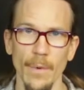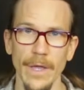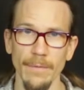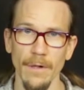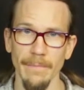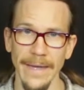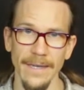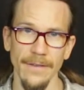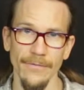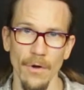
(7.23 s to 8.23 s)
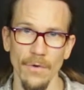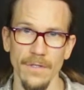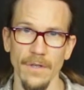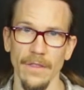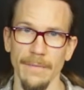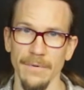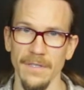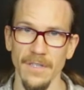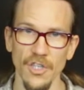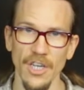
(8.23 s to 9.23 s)
We will mainly focus on the
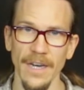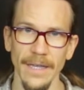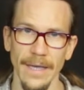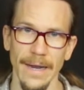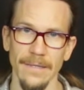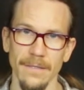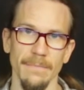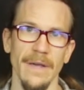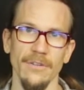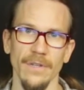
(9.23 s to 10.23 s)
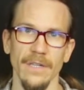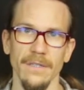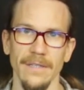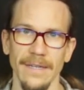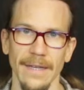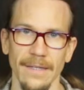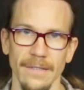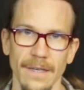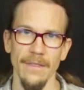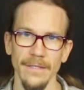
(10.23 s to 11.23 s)
positioning and symmetrical
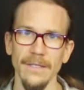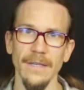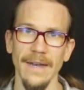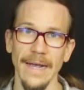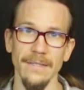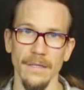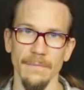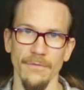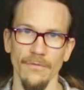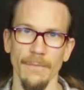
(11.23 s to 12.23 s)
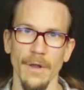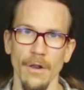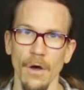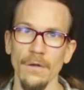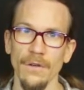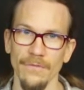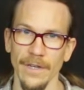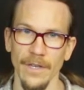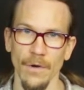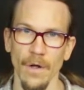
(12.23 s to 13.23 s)
settings. This is an excerpt from a longer
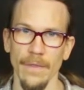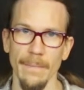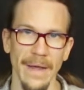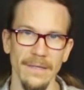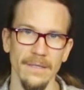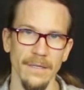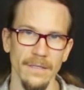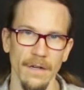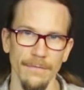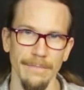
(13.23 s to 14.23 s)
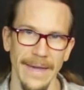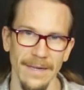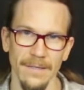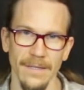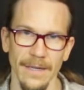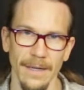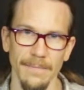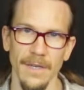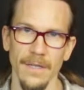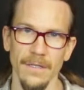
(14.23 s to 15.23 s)
video on the basics of pedal setup.